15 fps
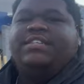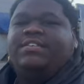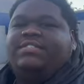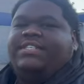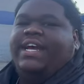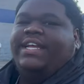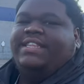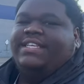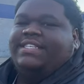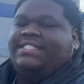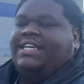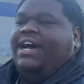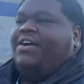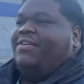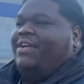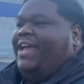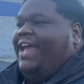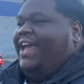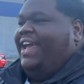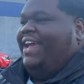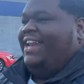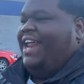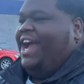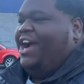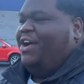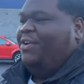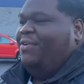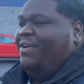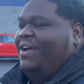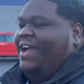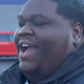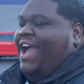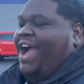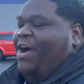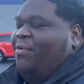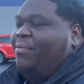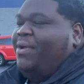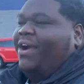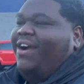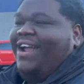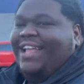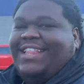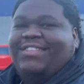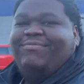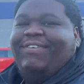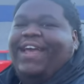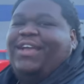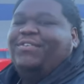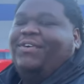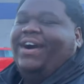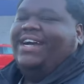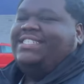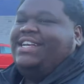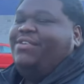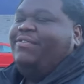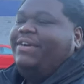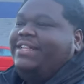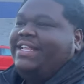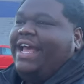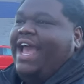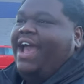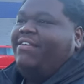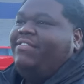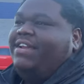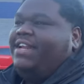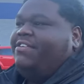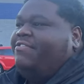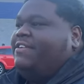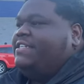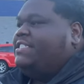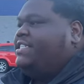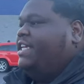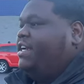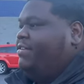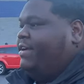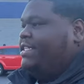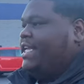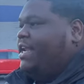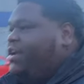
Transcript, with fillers: so check this out, gang. Now, we are at the Bay Wash. I wanted to have a different scenery. I